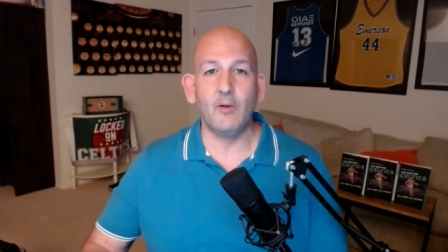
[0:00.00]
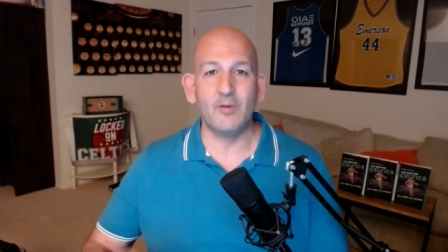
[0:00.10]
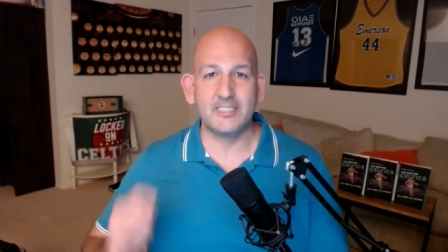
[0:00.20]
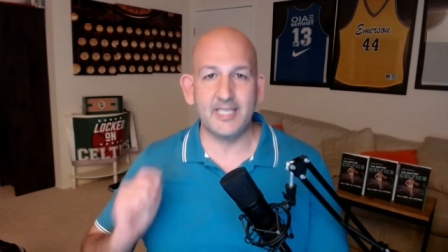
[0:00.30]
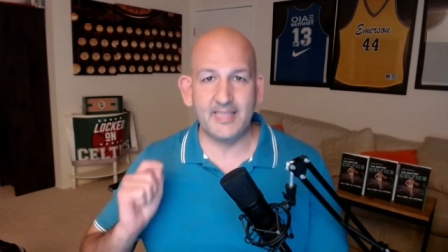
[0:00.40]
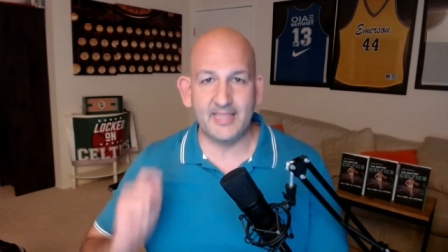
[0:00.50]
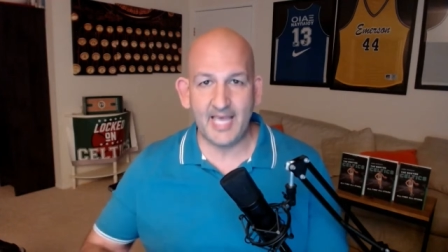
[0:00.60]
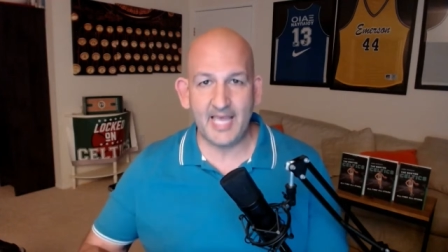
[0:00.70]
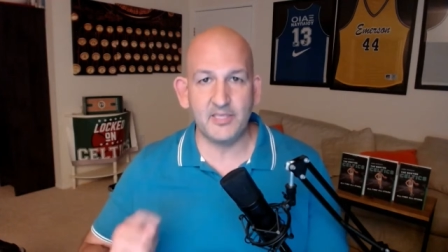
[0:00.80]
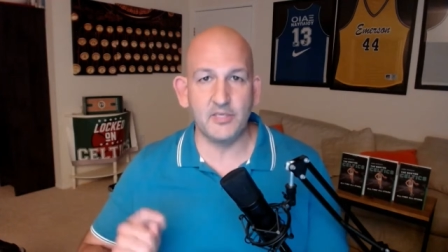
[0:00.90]
I want to say
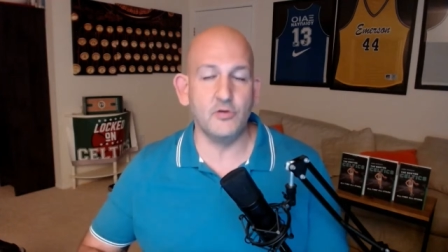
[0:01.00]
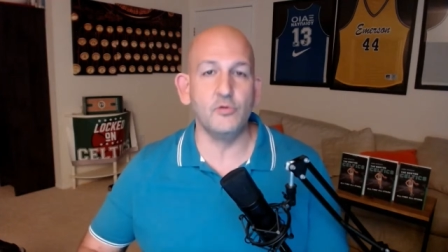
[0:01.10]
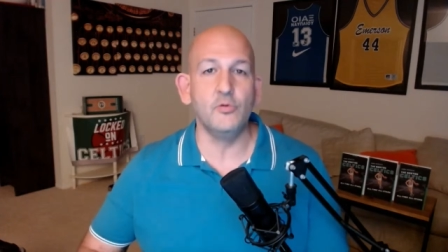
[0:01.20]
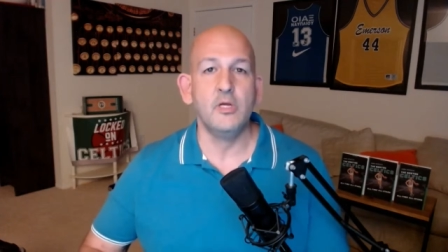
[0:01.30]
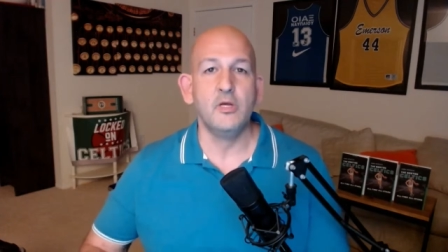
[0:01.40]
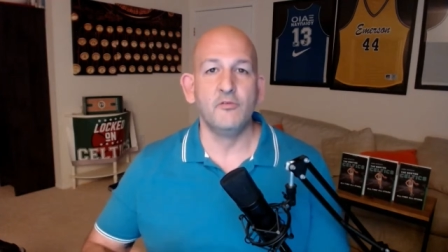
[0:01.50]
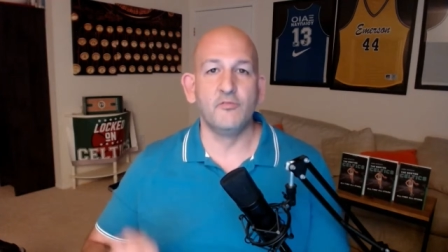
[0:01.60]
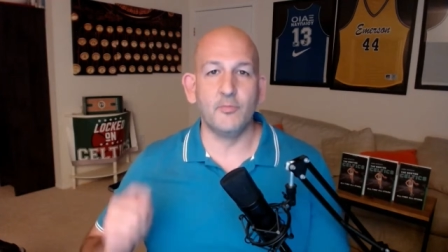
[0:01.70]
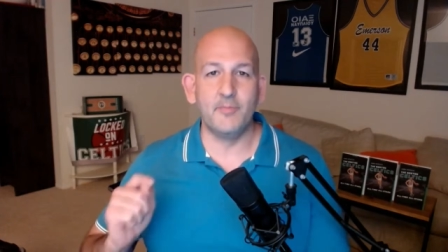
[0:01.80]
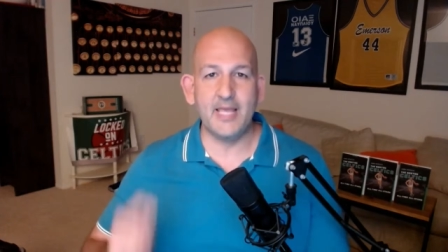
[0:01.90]
thank you
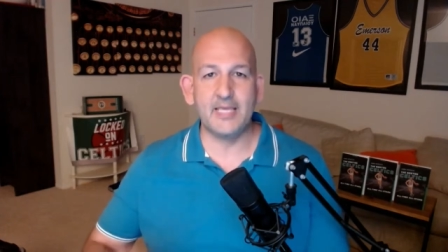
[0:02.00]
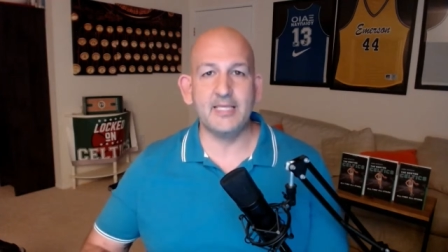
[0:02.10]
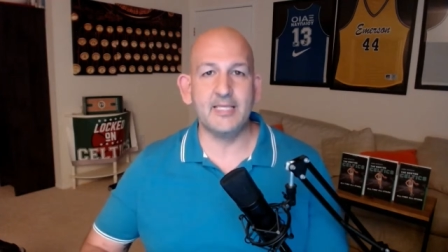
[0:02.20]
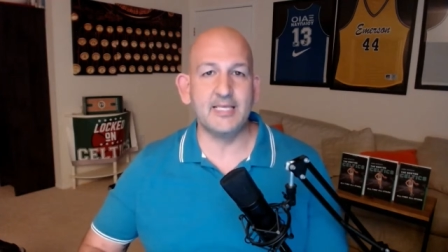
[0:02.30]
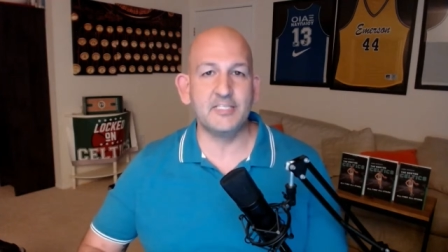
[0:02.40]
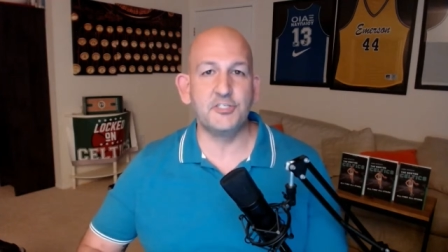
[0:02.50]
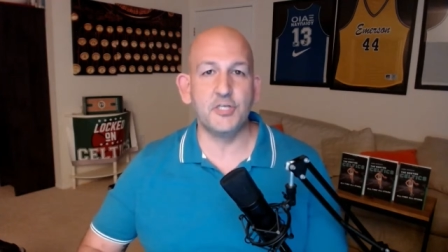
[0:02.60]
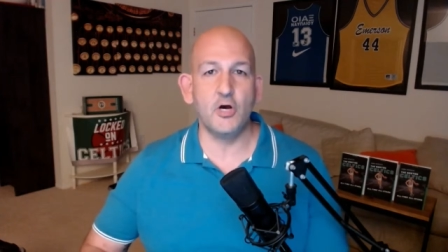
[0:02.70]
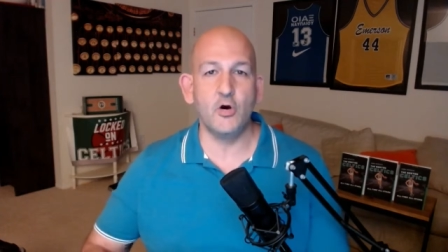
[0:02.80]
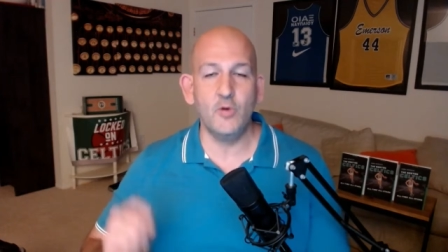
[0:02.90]
for making this
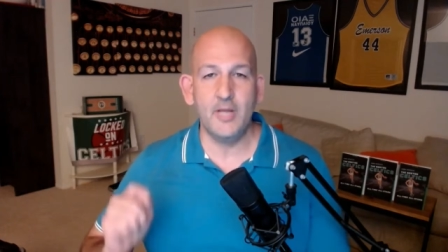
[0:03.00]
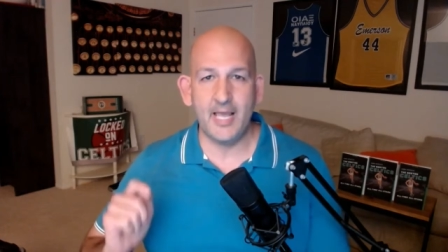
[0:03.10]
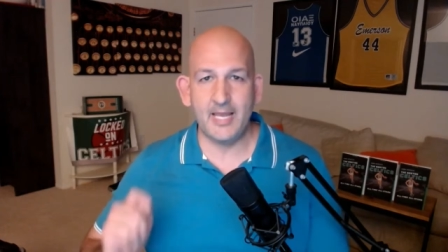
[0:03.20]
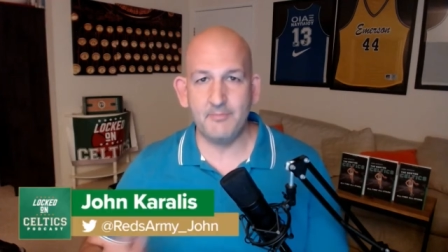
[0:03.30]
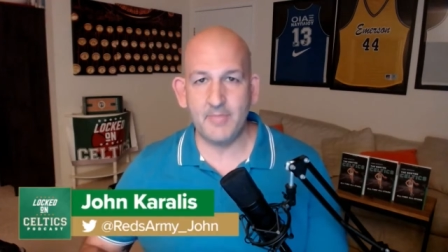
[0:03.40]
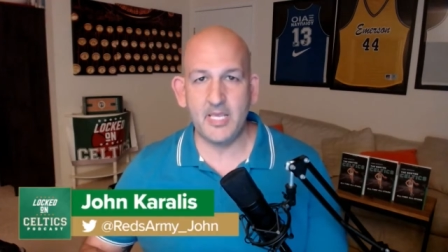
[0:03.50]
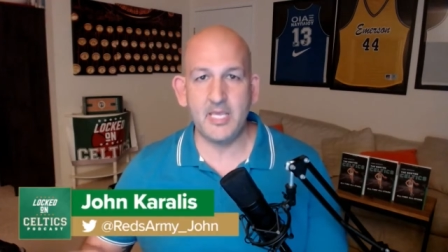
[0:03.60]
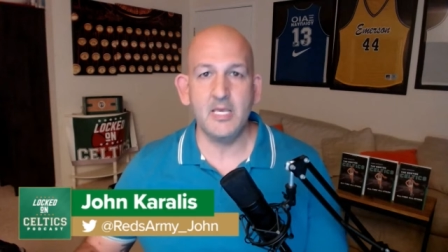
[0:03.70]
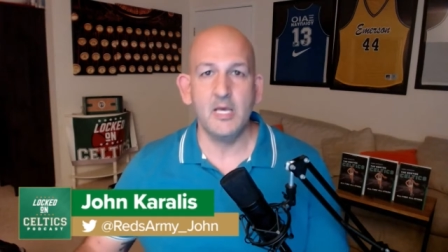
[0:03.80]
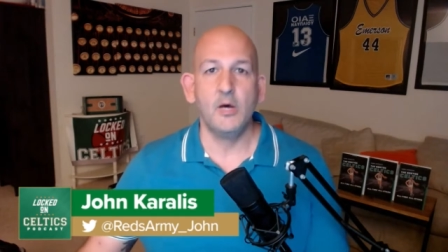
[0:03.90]
show and
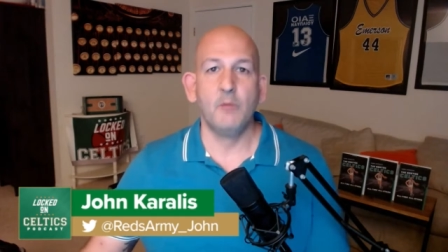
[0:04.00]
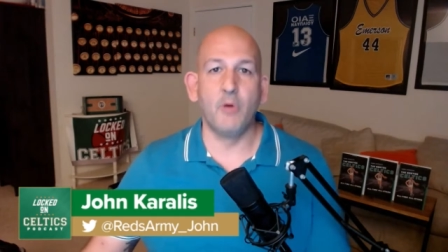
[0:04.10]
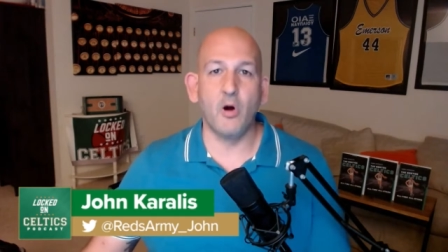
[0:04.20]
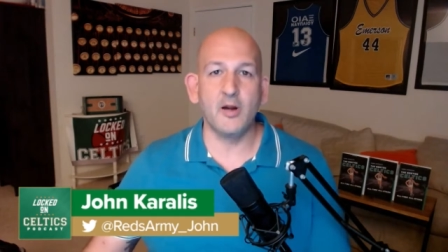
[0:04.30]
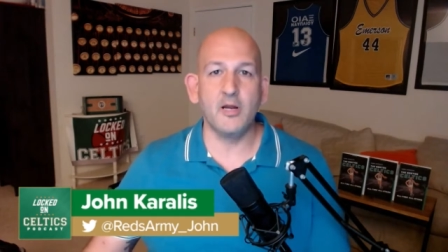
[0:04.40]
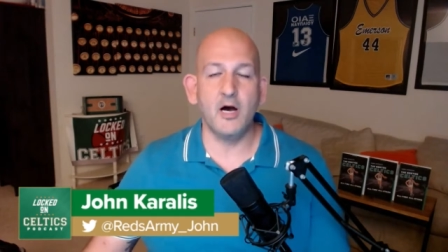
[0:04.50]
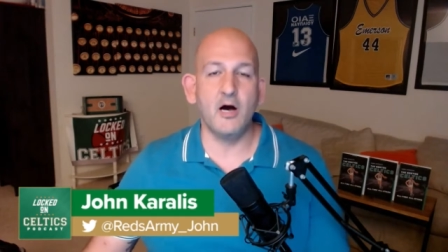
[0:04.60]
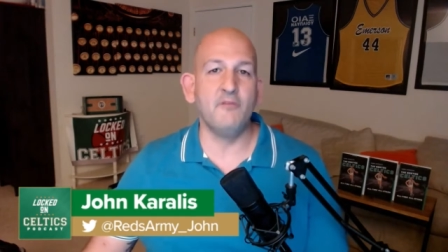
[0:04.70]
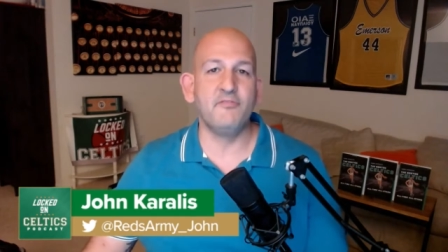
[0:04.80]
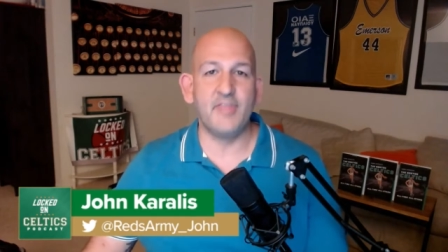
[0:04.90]
me part
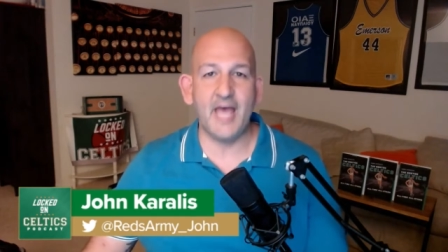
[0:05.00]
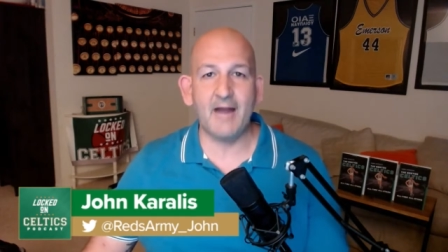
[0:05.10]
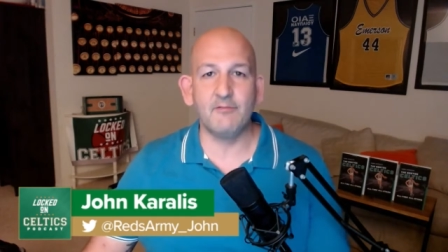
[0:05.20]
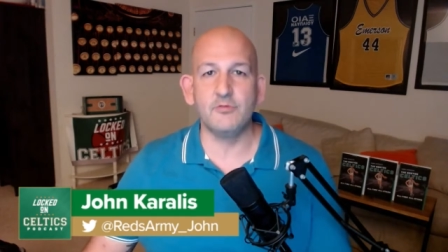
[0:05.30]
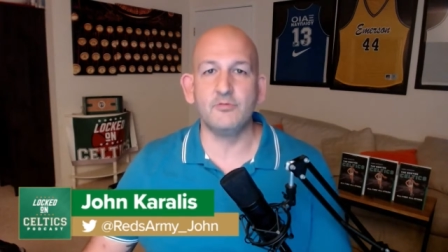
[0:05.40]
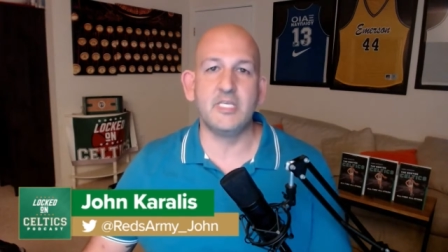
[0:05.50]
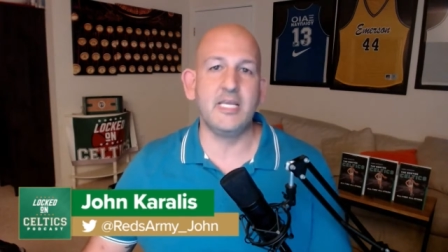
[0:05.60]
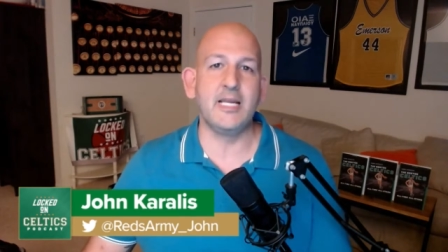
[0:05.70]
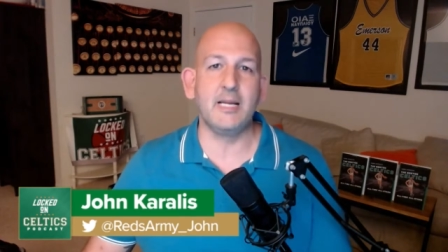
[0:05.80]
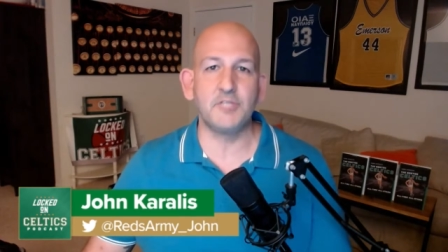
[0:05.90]
of that routine.